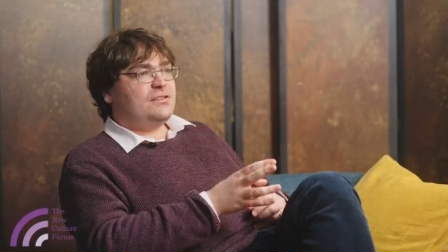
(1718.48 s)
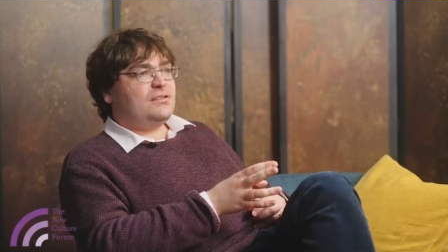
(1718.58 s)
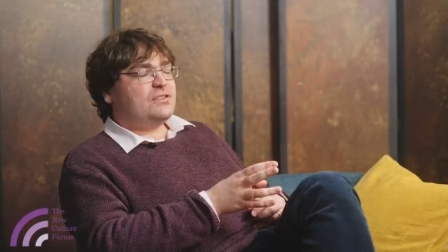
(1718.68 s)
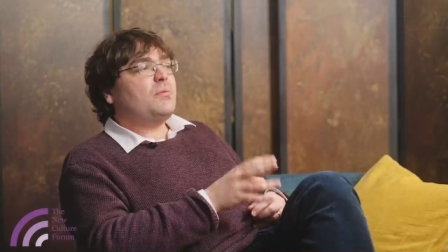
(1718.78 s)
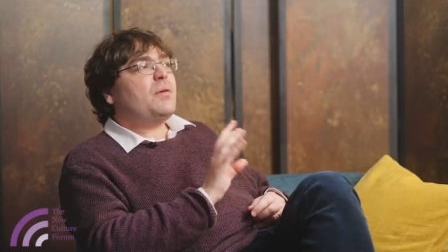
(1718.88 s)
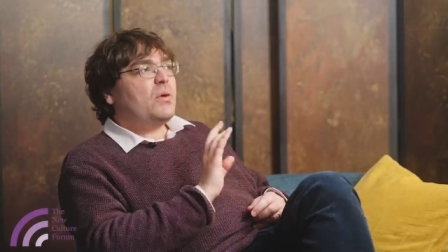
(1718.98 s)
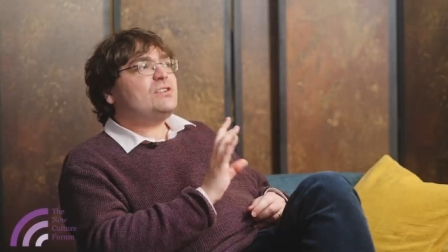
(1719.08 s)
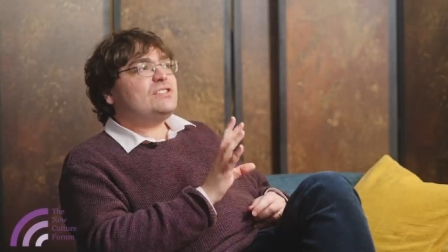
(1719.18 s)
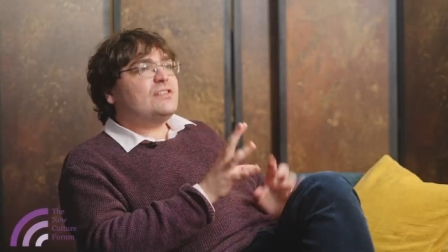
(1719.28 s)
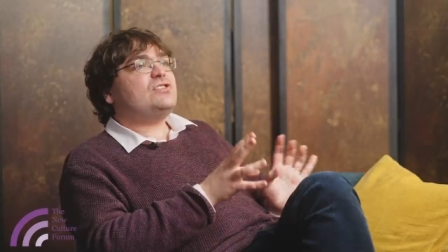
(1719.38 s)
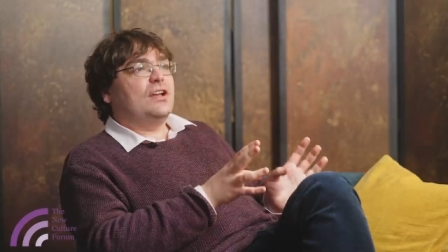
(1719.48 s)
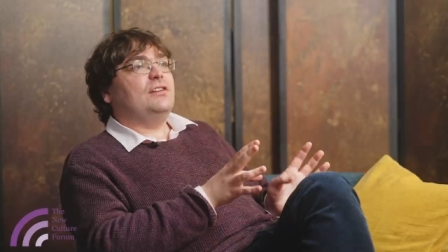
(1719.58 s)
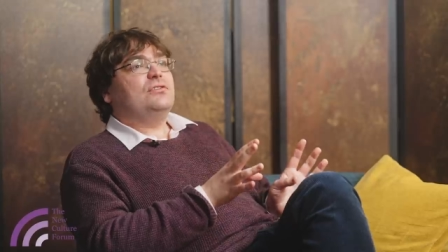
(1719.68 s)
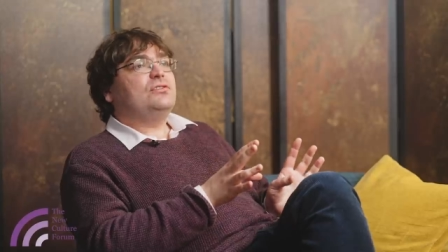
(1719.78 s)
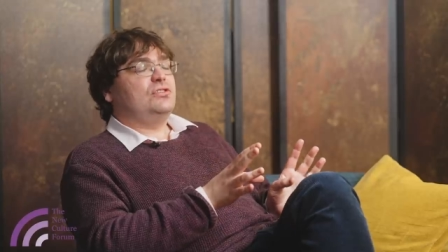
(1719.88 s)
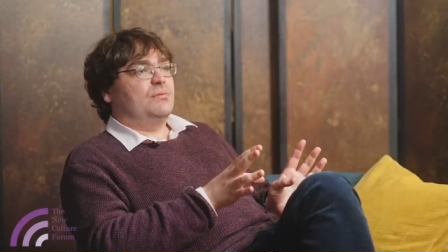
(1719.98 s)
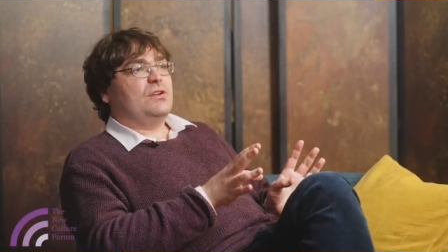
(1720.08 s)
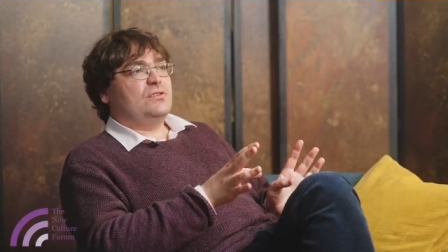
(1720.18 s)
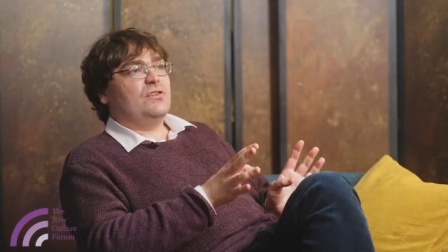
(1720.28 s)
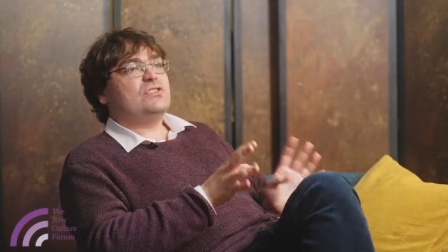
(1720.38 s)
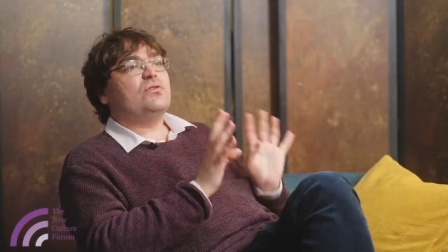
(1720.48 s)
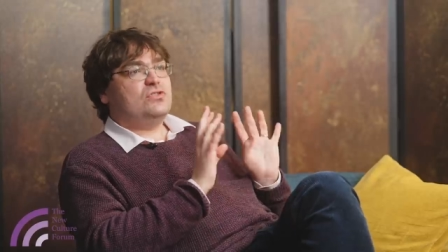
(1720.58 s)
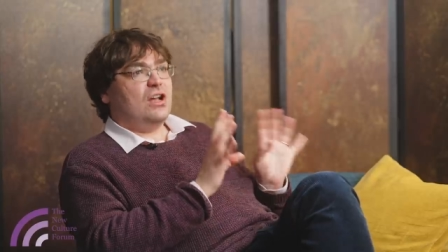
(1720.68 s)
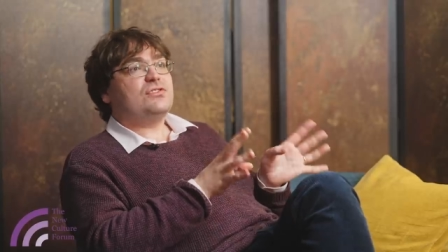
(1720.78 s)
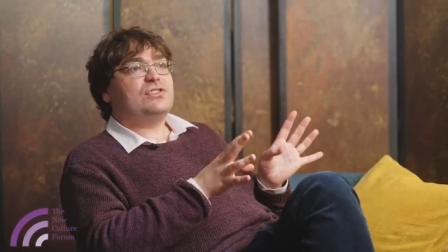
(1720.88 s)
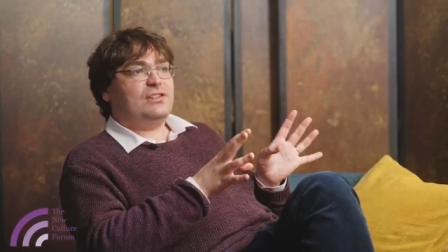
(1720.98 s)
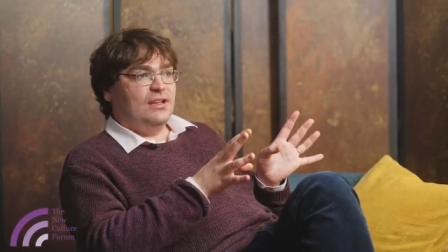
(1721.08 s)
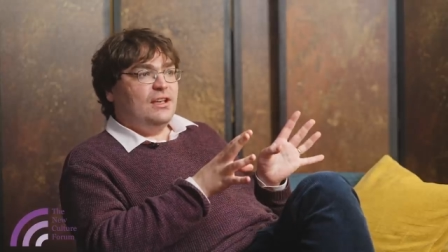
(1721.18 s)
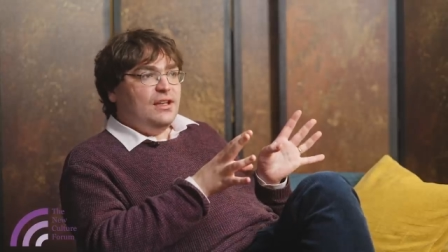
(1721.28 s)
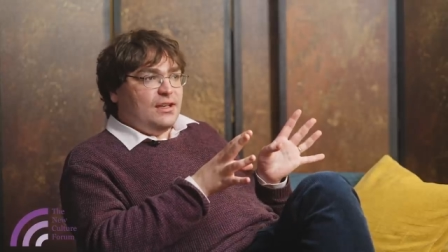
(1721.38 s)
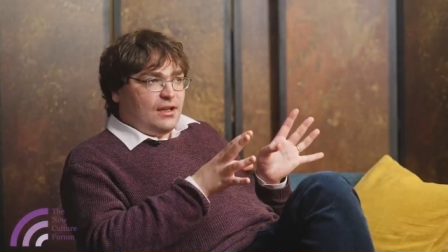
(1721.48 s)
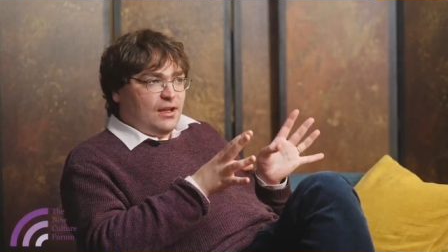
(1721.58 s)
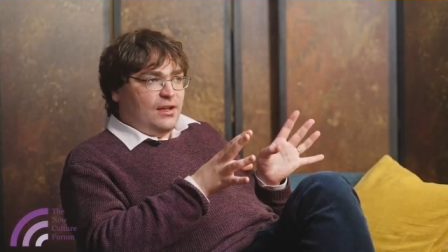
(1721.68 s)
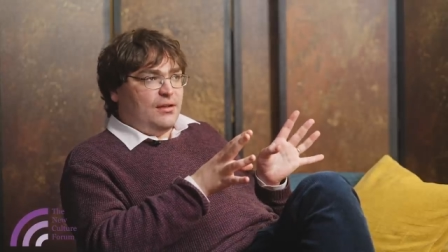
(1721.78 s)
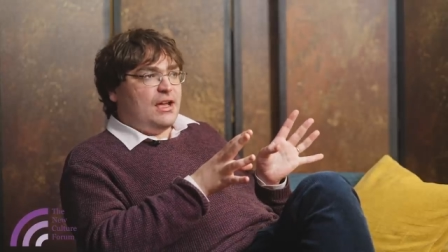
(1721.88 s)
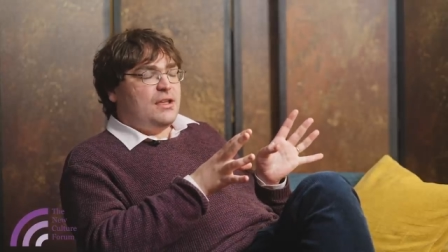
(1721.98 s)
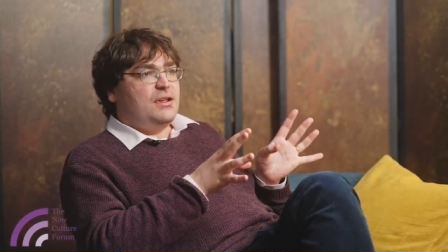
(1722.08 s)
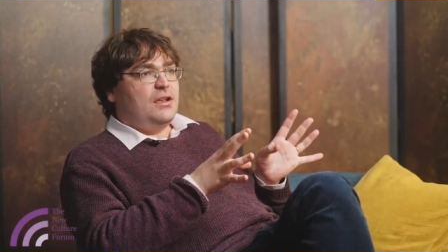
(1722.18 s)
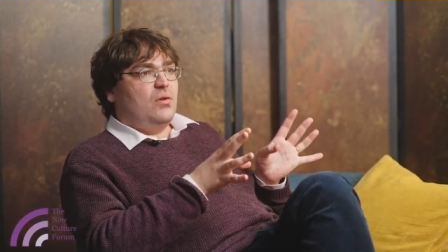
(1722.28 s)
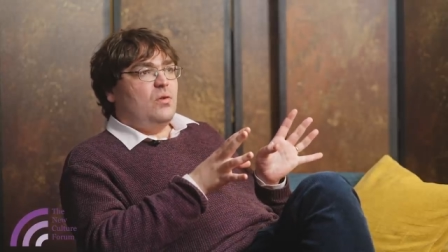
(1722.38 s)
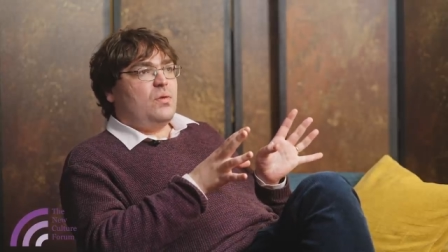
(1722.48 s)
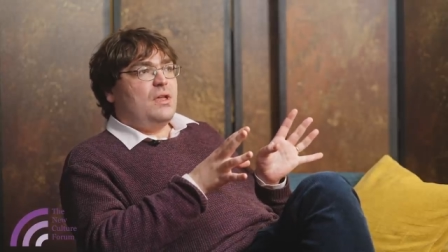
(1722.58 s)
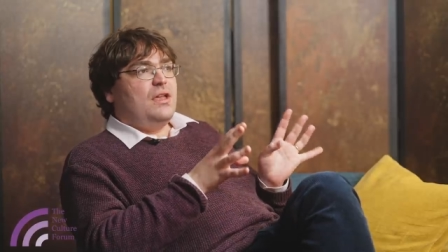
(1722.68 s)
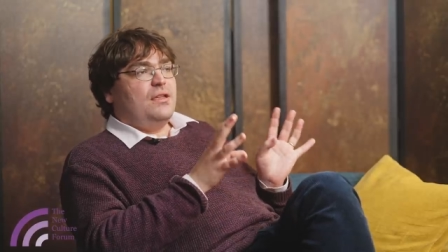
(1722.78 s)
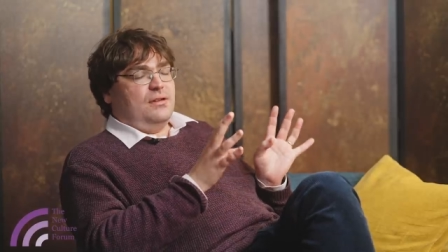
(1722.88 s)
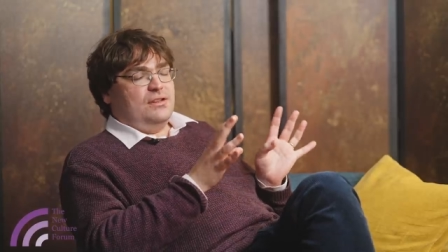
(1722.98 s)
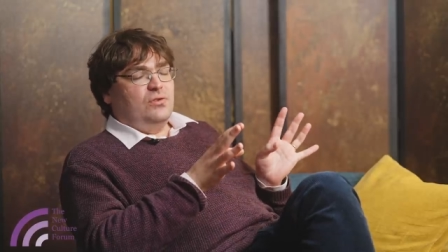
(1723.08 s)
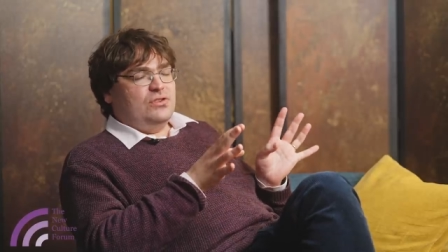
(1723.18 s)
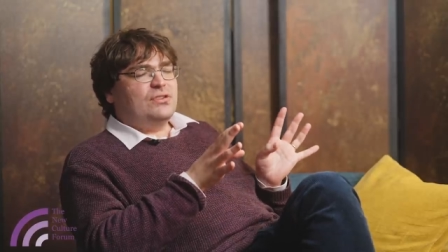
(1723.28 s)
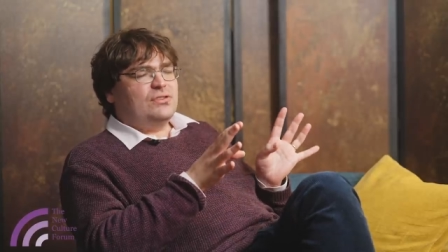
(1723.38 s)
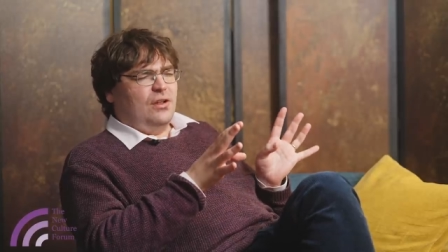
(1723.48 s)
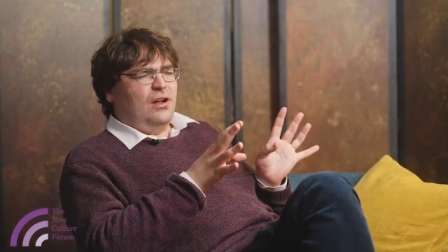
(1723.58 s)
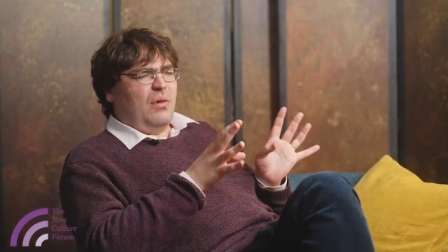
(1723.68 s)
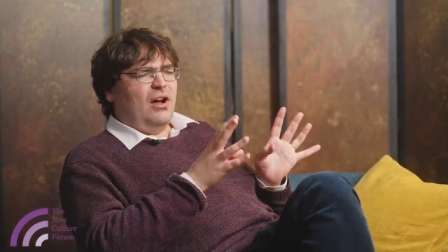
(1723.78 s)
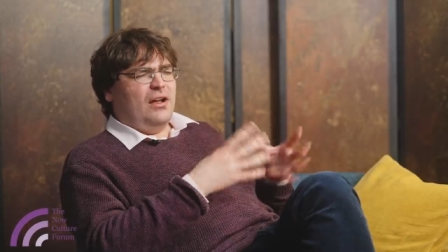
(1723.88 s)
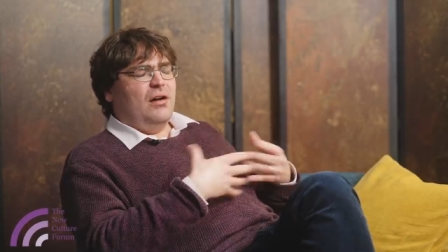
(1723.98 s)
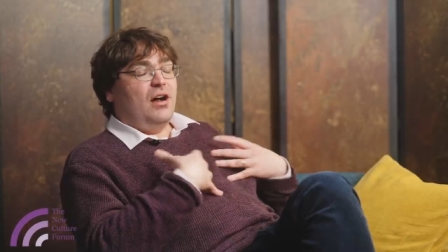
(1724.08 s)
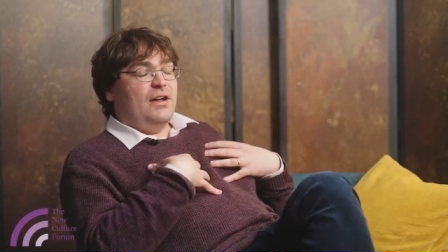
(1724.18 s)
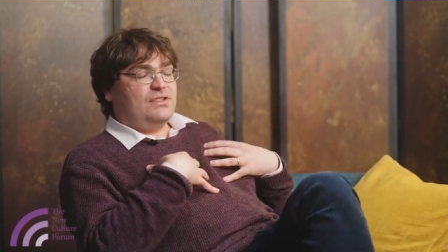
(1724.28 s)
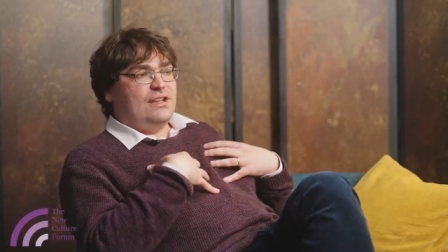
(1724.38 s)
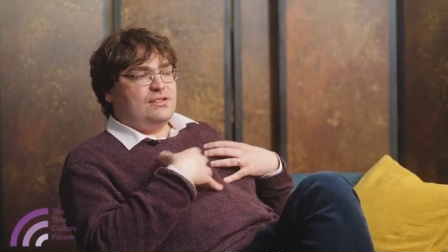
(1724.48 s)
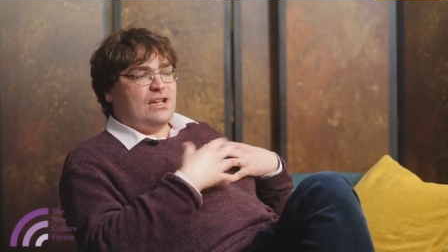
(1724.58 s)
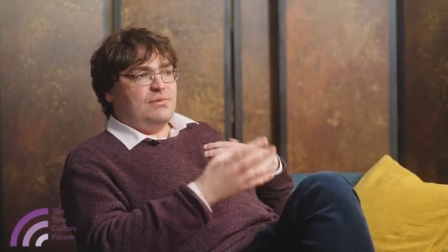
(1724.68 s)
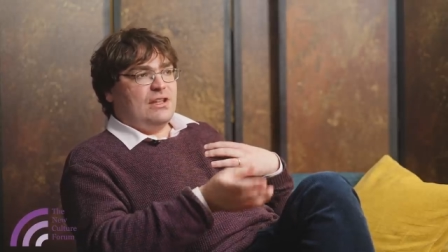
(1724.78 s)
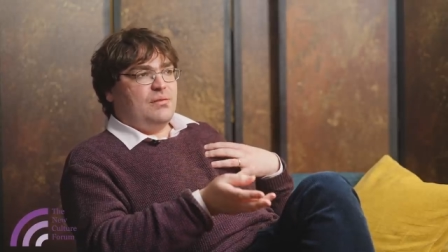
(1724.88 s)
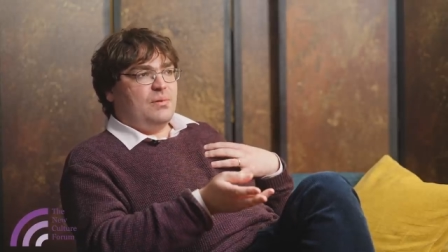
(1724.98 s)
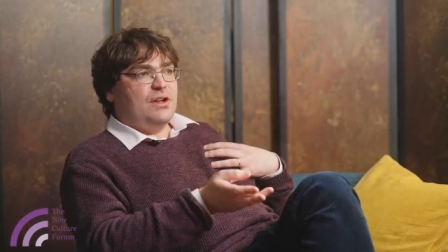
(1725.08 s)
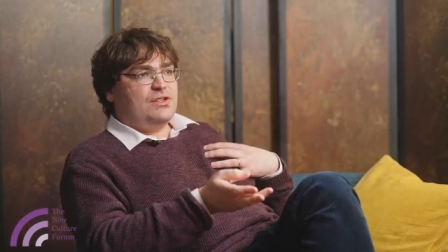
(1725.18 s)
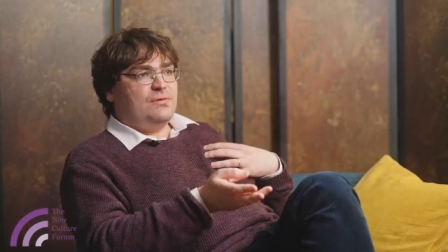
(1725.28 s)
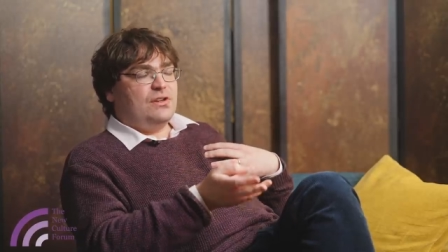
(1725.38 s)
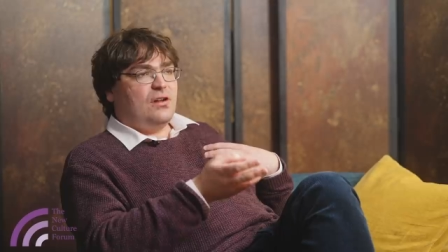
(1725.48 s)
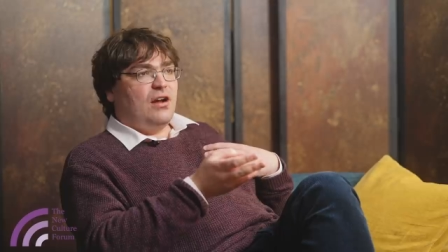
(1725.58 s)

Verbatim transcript: So my politics has changed to some degree. It's not just you know, it's not just that I've stayed the same in the Labour Party. Shifted.